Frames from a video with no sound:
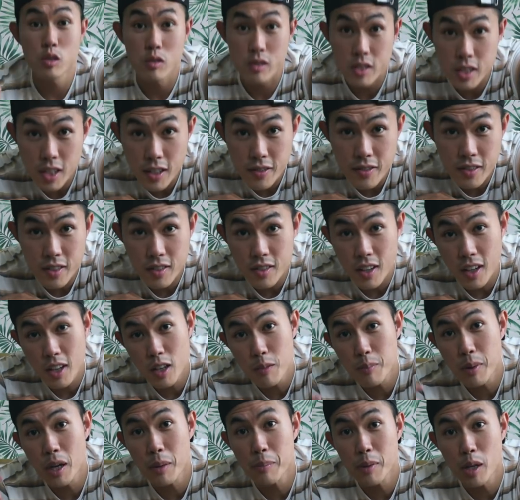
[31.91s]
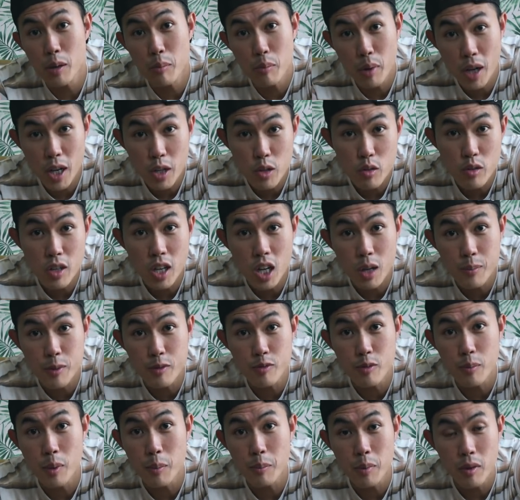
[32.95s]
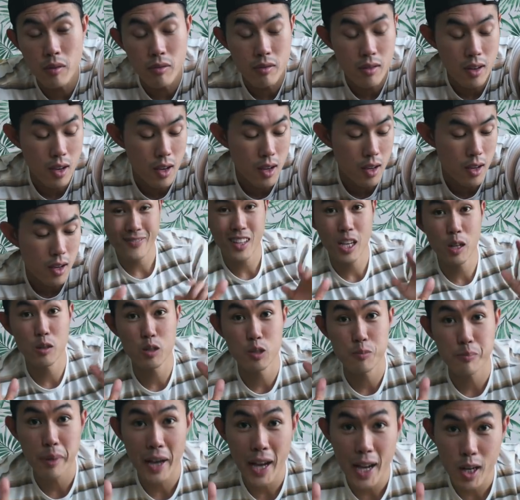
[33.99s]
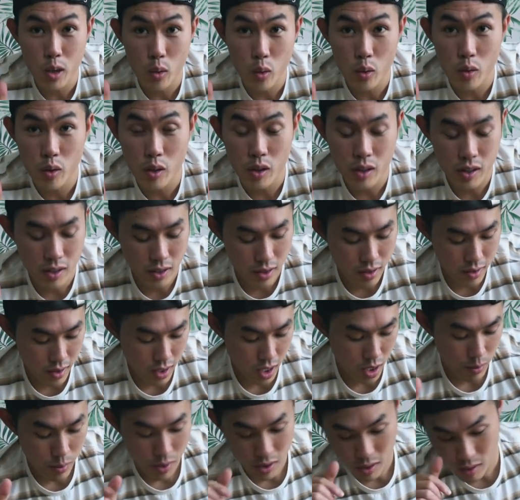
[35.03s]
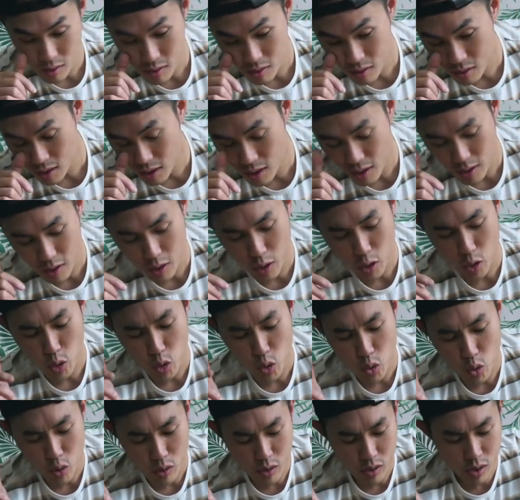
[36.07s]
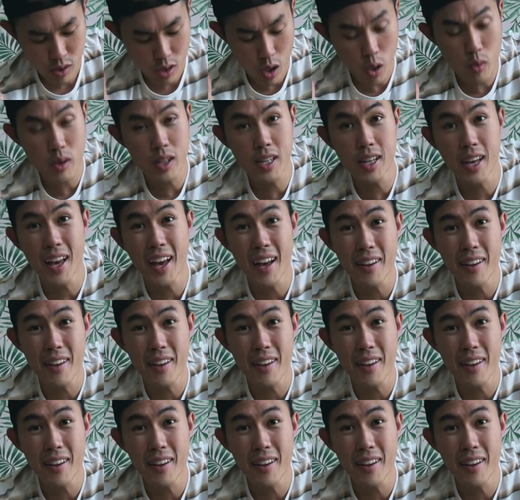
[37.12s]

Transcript: So Tiff decided to buy me a brand new camera for my birthday. It was back ordered this camera. This is uh, the new Sony